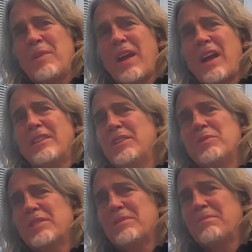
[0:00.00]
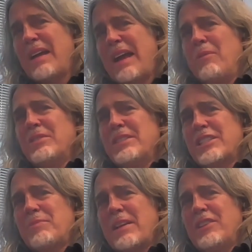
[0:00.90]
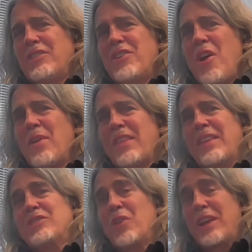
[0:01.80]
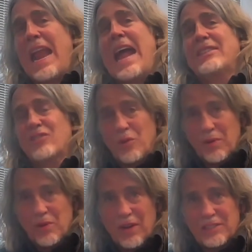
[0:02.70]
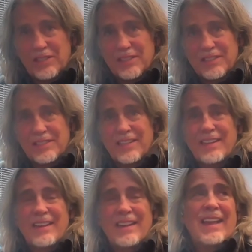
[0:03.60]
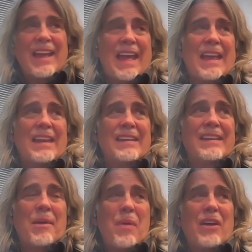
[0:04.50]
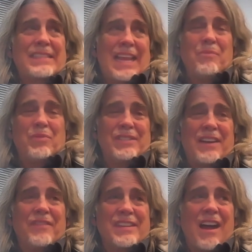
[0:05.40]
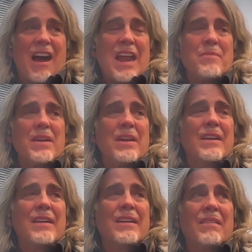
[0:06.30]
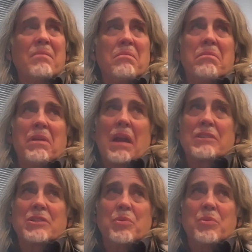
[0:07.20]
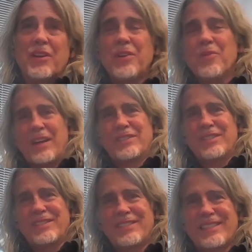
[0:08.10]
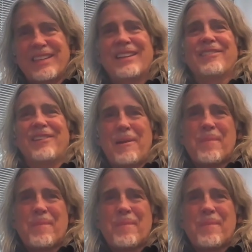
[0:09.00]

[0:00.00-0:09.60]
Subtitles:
in biology was I wasn't expected to know anything, so I could ask stupid questions. And about 10% of the time, they're actually pretty good questions, right?